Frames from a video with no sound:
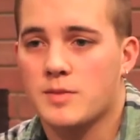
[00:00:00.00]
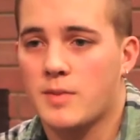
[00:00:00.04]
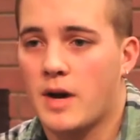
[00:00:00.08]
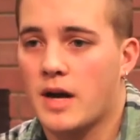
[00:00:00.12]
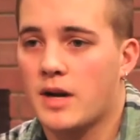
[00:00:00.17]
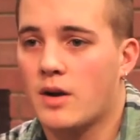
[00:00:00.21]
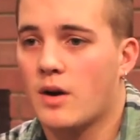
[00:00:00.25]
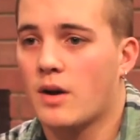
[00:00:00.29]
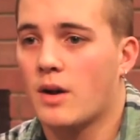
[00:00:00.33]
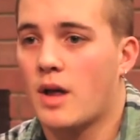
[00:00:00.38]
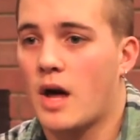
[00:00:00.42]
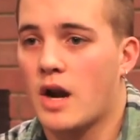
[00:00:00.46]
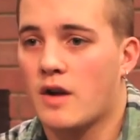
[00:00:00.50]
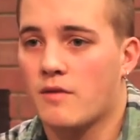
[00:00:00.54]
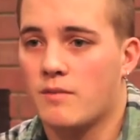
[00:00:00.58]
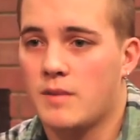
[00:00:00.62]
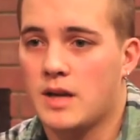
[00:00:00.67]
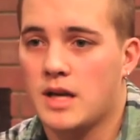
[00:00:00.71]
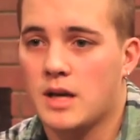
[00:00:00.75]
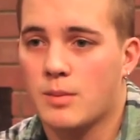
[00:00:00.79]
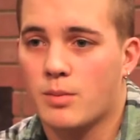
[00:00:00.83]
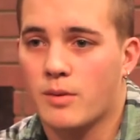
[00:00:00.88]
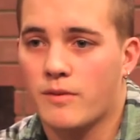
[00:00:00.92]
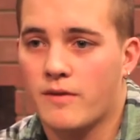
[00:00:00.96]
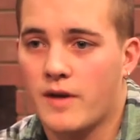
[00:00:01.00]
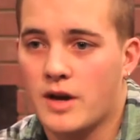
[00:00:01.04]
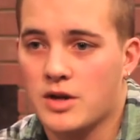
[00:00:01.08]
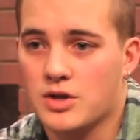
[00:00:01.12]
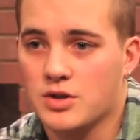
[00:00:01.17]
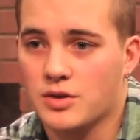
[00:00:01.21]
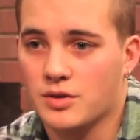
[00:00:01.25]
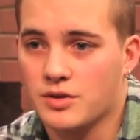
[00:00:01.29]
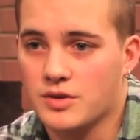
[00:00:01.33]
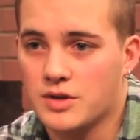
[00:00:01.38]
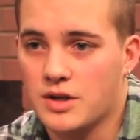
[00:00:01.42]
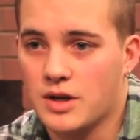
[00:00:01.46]
but I know a lot of media
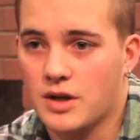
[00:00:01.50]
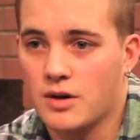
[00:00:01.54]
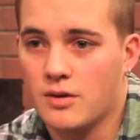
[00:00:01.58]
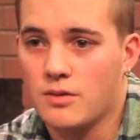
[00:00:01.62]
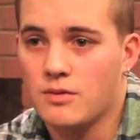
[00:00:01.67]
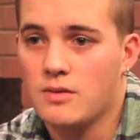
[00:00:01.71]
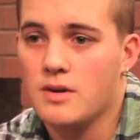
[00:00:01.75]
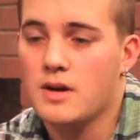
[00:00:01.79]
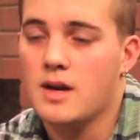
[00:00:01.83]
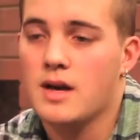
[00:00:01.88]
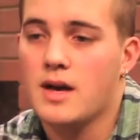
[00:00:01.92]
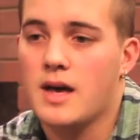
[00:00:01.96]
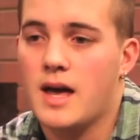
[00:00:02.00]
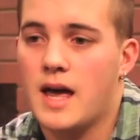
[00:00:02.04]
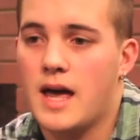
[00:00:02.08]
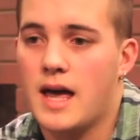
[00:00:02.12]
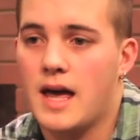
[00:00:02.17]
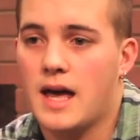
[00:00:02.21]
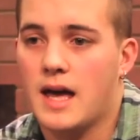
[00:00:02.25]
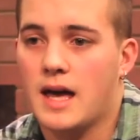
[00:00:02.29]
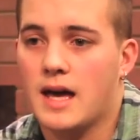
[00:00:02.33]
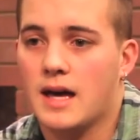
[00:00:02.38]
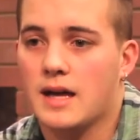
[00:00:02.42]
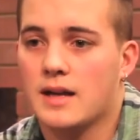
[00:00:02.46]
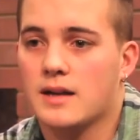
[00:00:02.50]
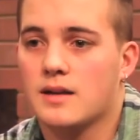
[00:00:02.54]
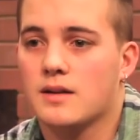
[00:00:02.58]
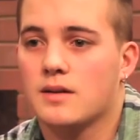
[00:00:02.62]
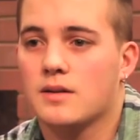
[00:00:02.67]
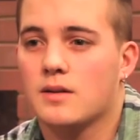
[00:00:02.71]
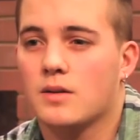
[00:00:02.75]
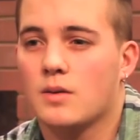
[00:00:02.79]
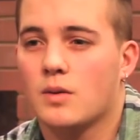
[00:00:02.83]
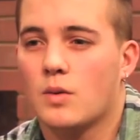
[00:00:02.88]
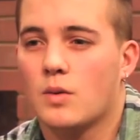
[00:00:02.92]
professionals do, and